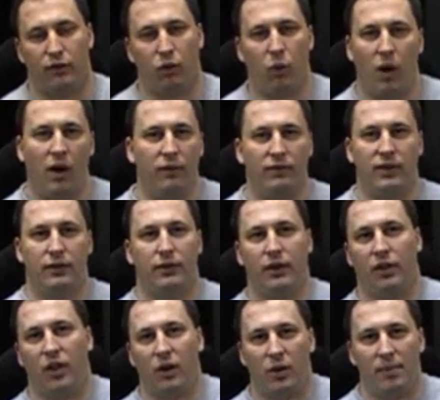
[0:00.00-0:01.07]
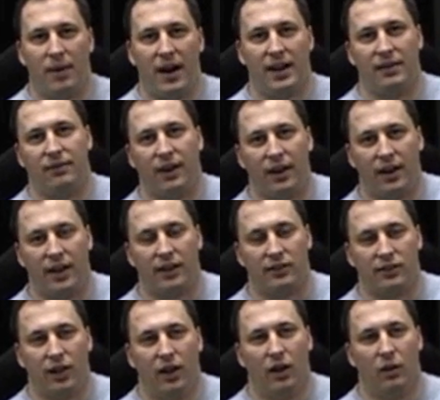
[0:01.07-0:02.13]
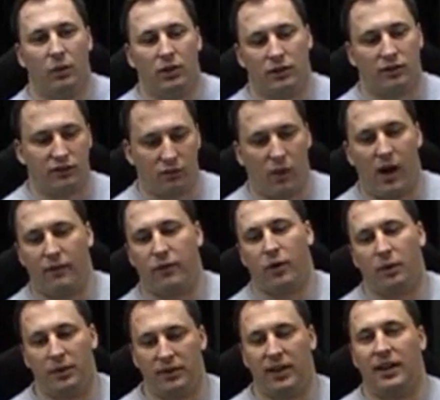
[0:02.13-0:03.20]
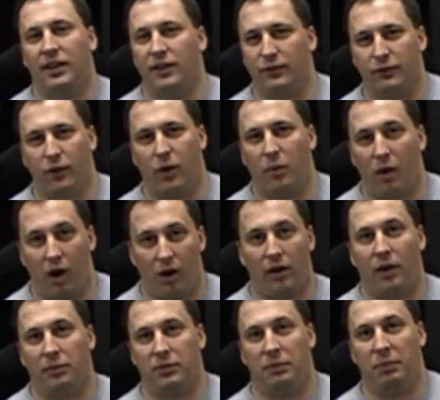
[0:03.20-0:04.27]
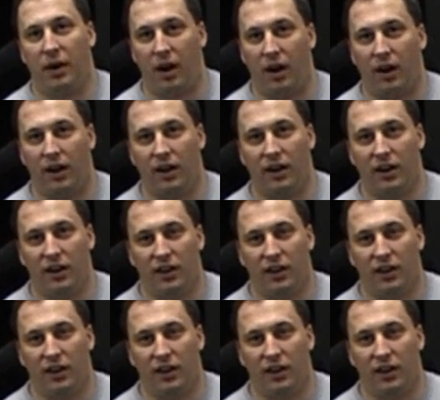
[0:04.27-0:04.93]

12 different lower body variants when your squat form and deadlift form aren't up to par.